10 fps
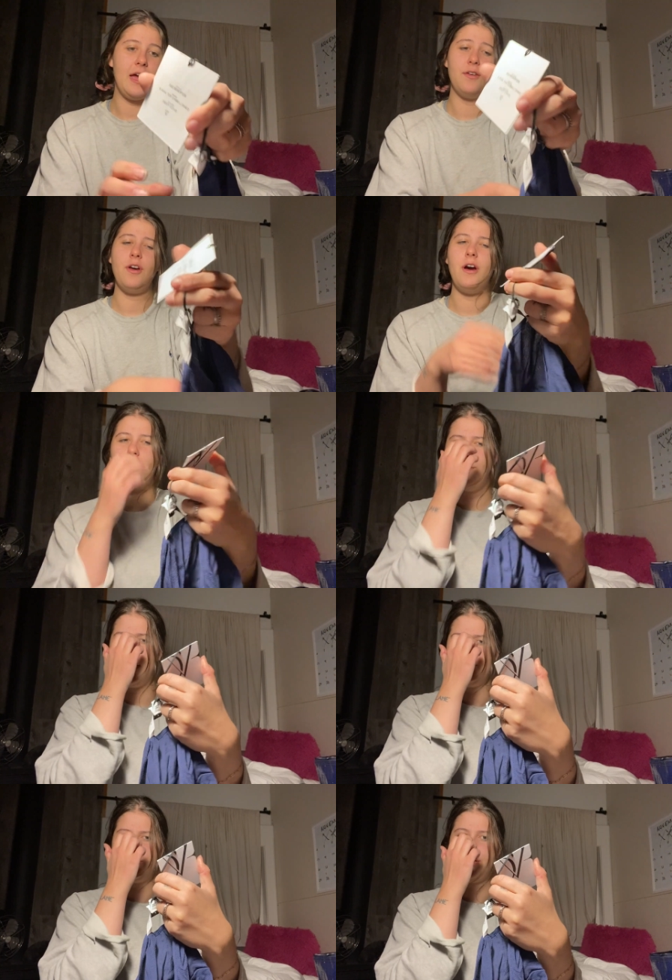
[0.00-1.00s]
I don't know how
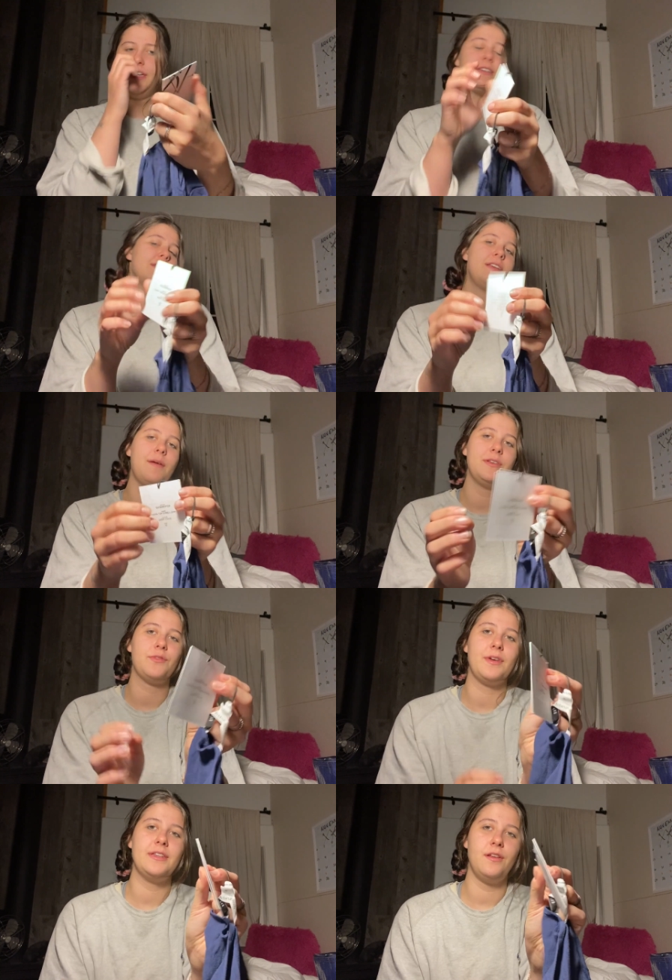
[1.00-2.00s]
much, it doesn't say how much it
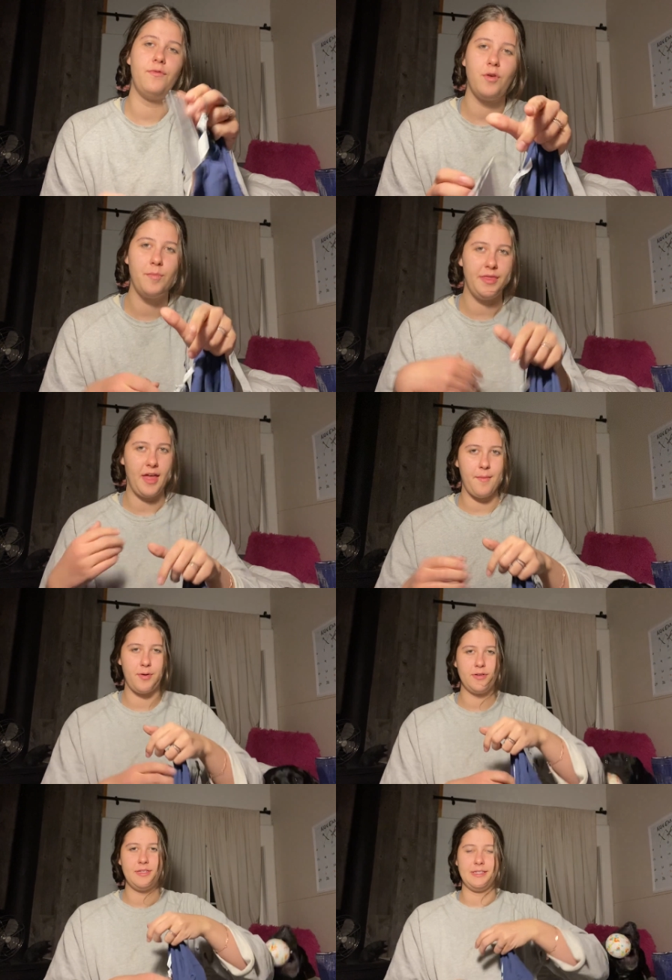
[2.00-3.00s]
retailed for, but that
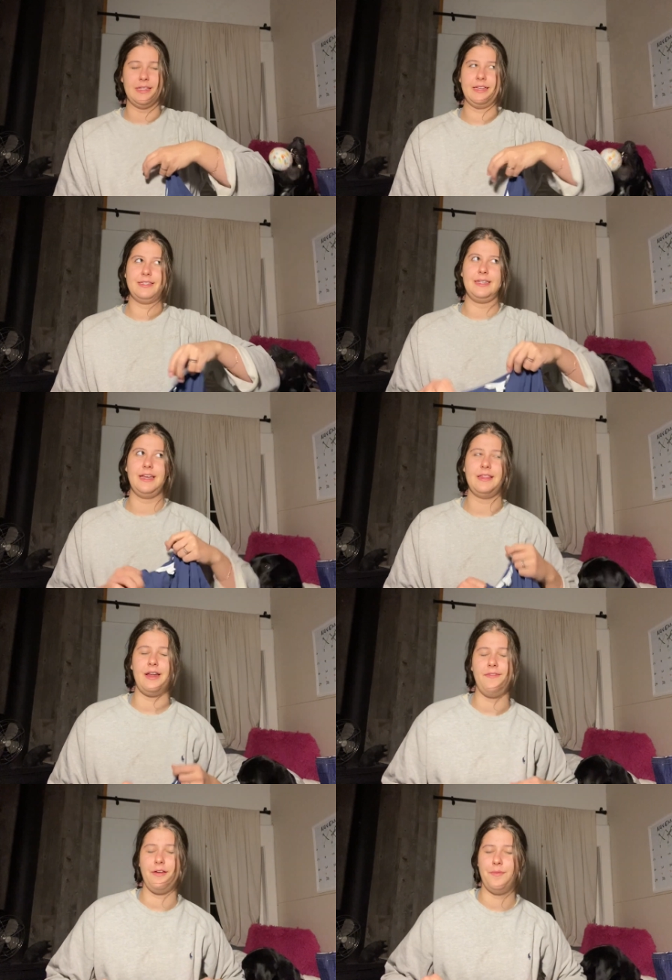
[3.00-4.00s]
person's listing that
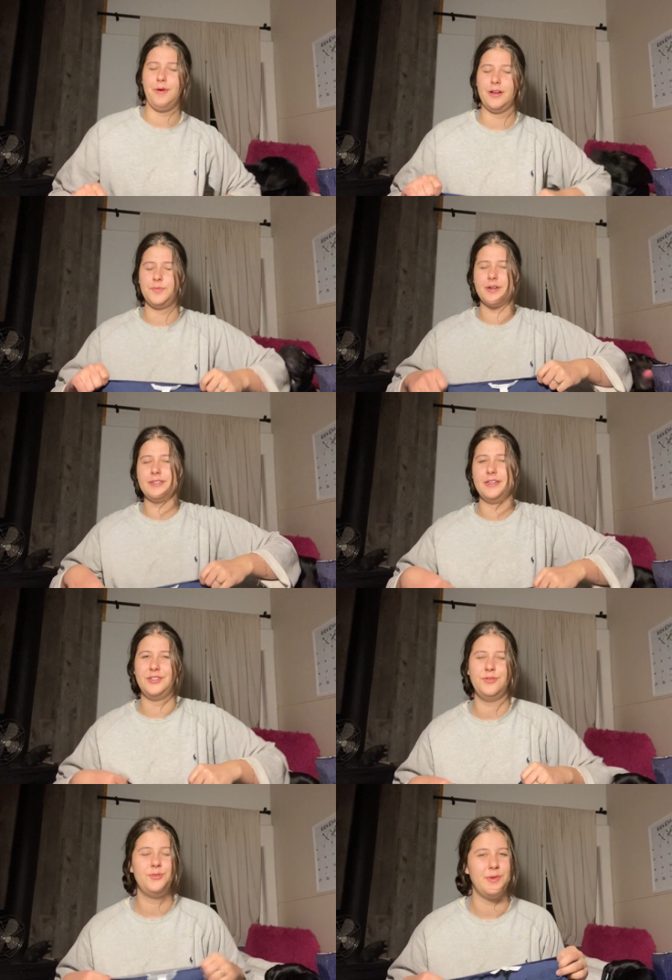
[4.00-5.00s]
I found on Poshmark said
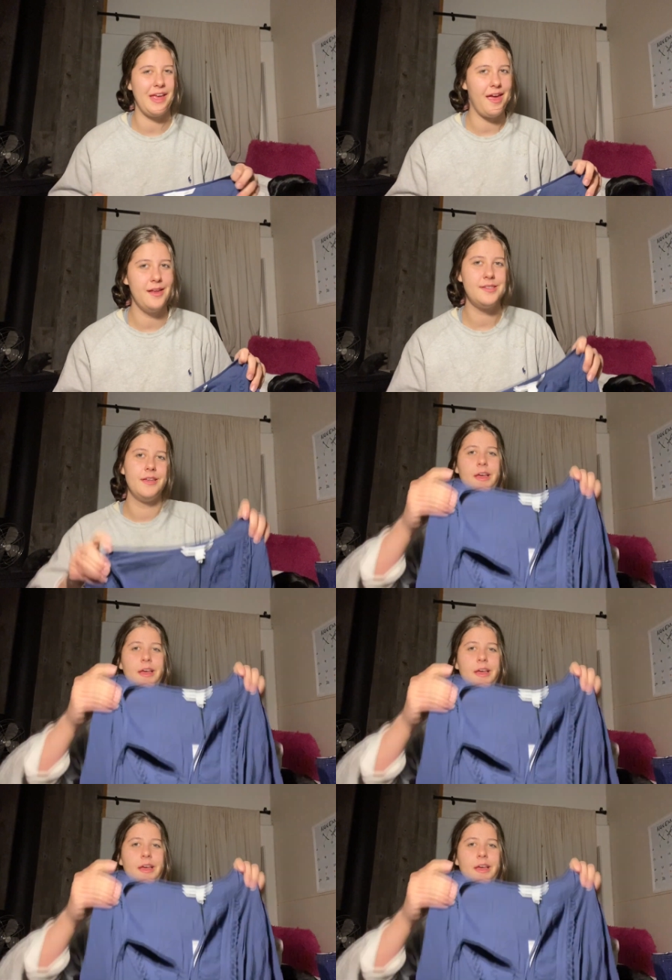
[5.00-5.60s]
228